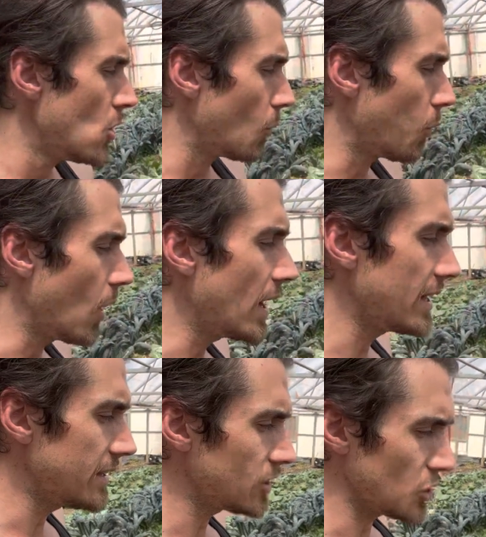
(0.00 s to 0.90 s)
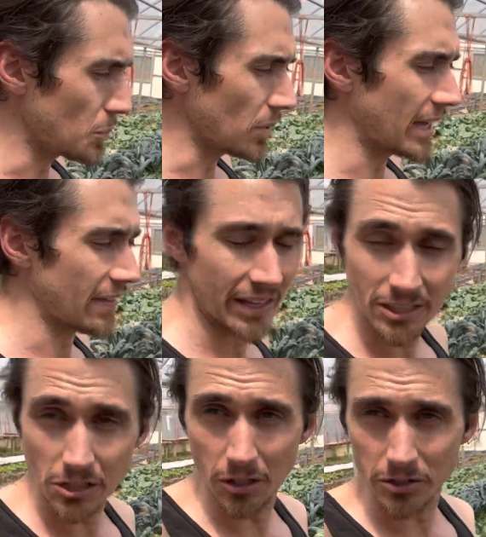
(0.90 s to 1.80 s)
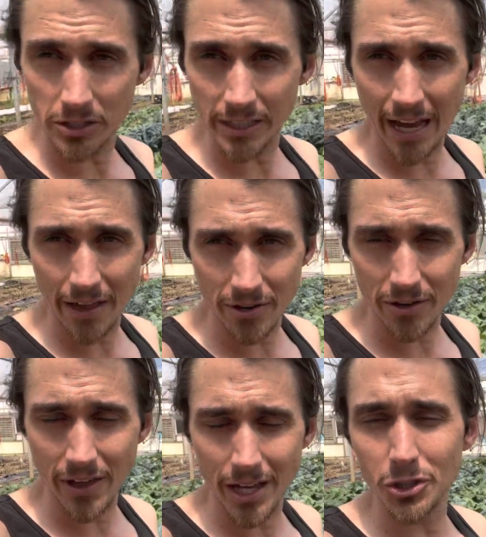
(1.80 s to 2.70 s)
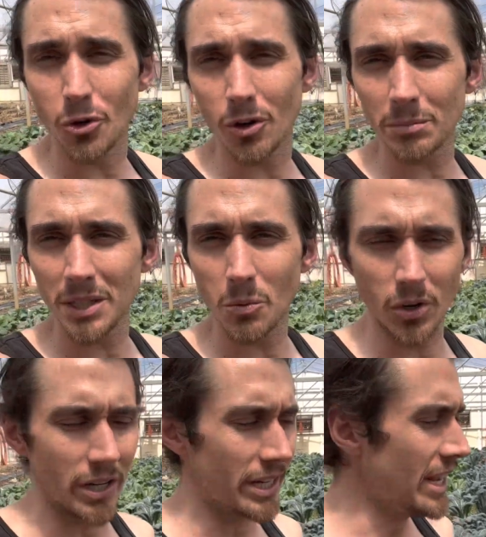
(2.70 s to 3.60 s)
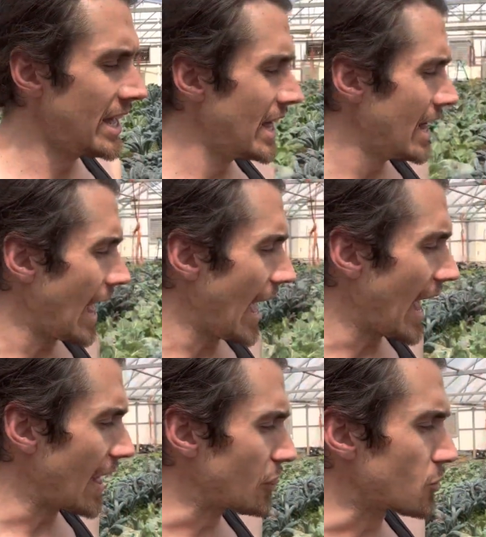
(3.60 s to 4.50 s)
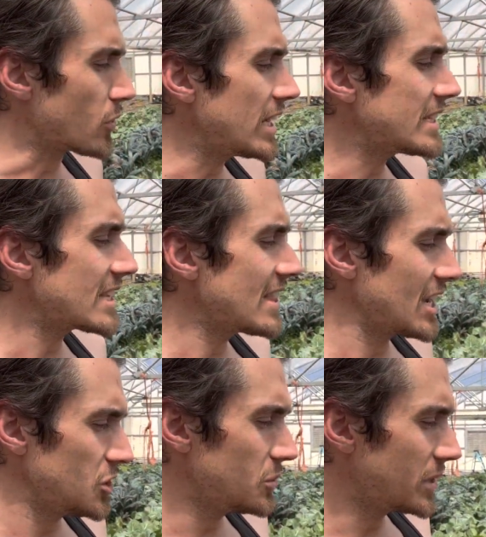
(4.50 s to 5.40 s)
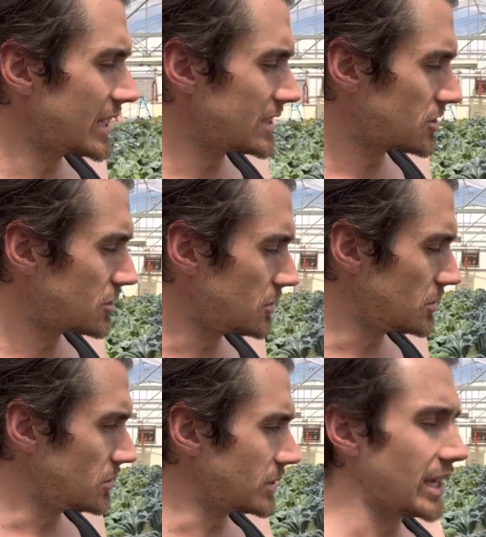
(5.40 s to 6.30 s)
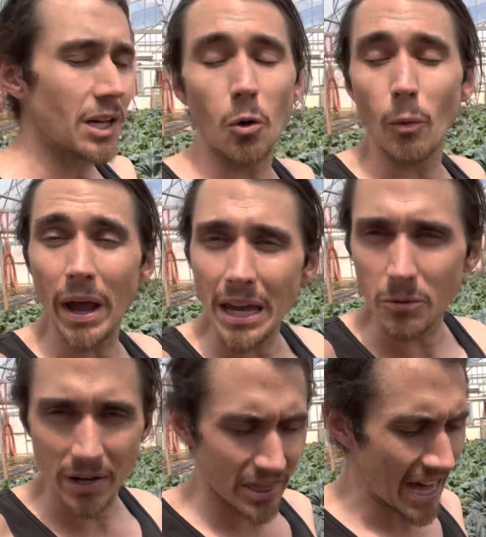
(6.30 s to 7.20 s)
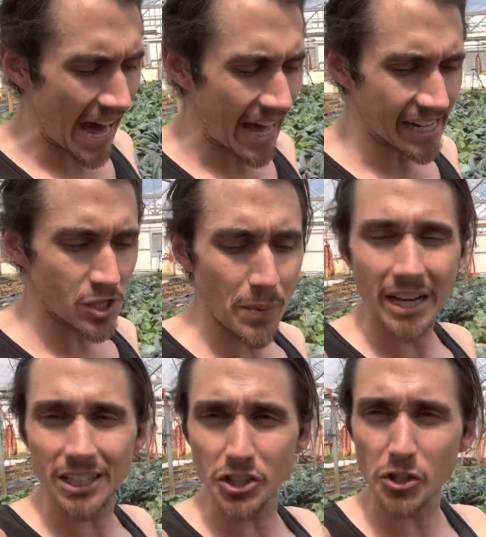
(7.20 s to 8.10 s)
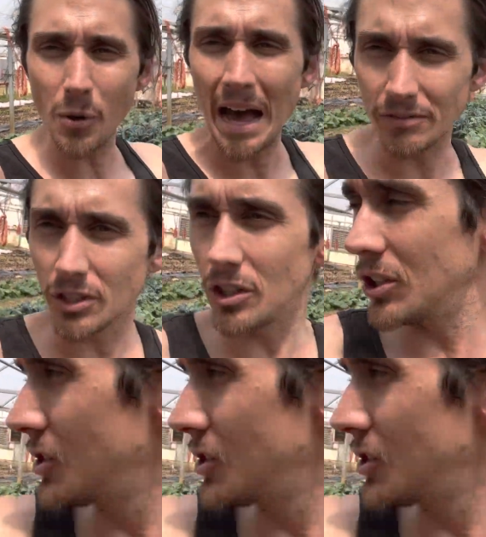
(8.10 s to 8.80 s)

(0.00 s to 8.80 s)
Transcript: One, you plant things closer together than you normally would. And the reason that you get to get away with that is because you have good